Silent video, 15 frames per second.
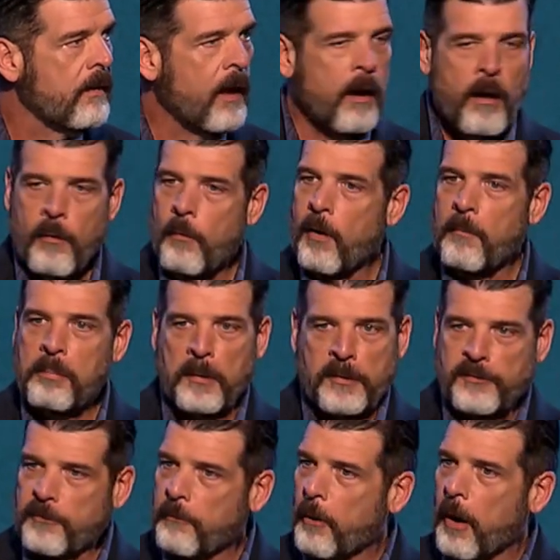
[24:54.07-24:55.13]
I don't want to
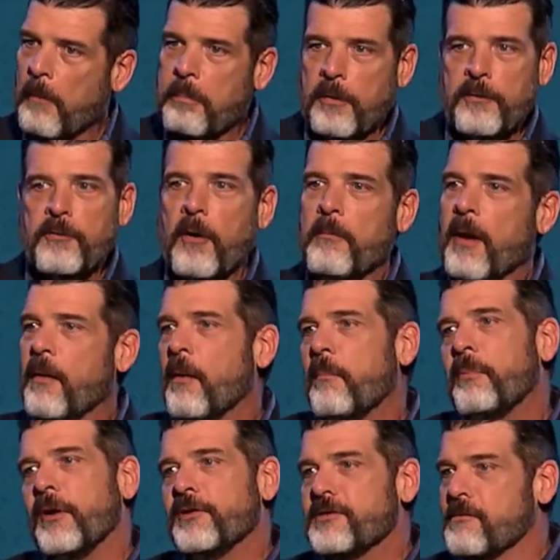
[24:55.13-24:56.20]
preach tomorrow. Please don't make
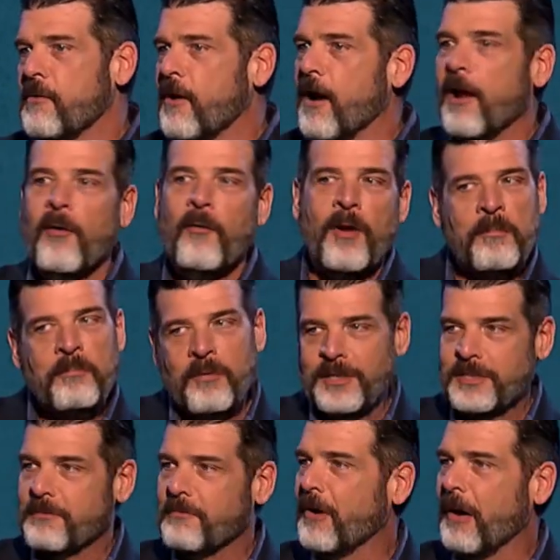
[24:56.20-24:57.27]
me preach tomorrow. I don't want to
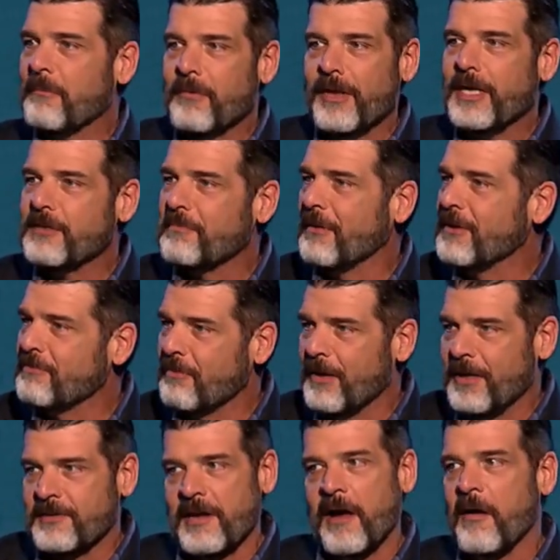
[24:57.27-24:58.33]
preach tomorrow. Please, please,
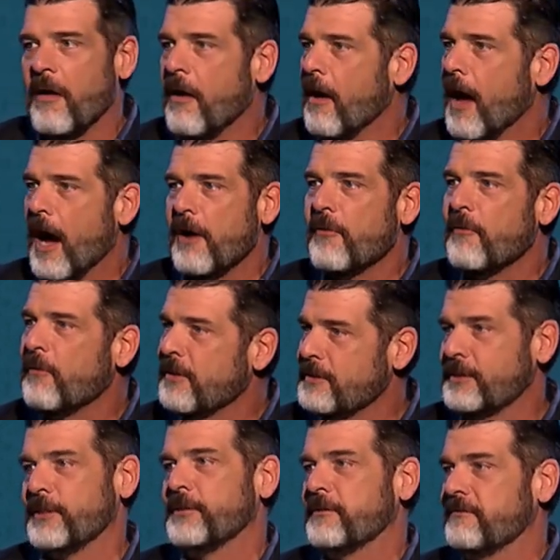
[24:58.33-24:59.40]
please. I don't
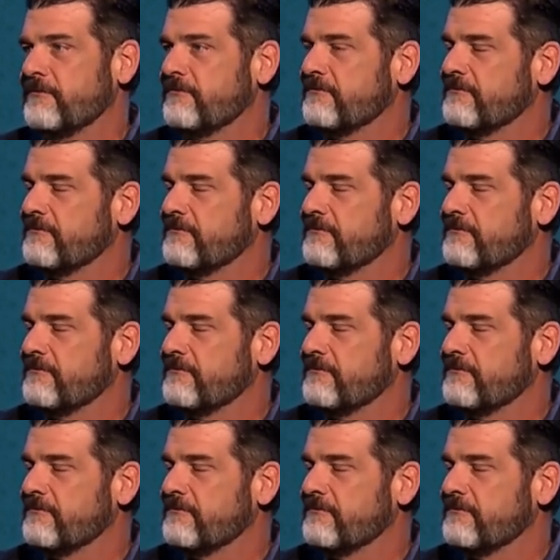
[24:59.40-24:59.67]
want to.